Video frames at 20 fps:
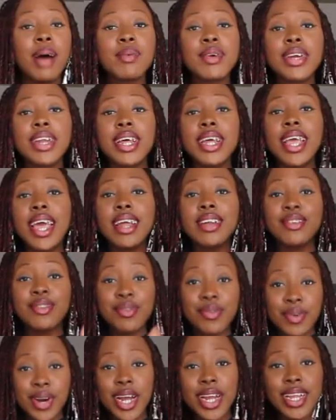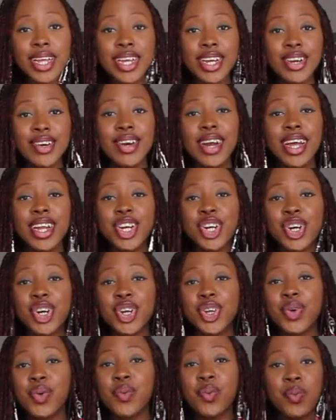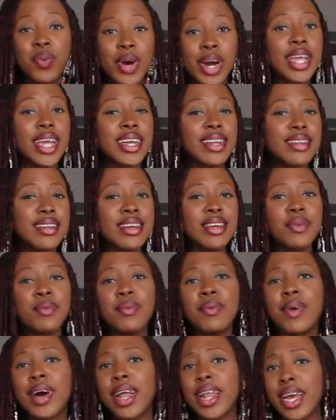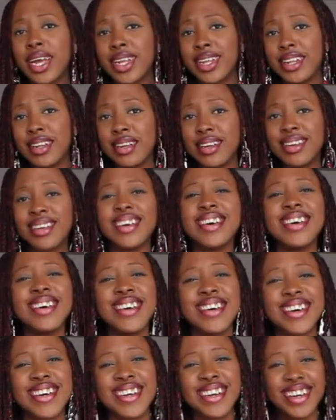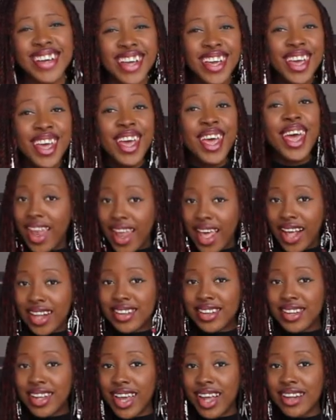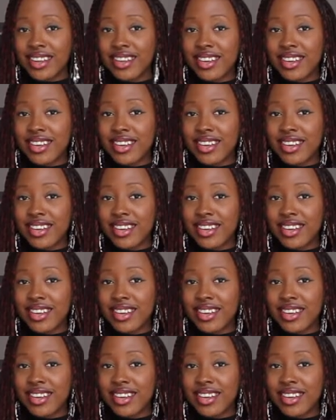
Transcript: I'm gonna get right here and show you why I did what I did. Let's get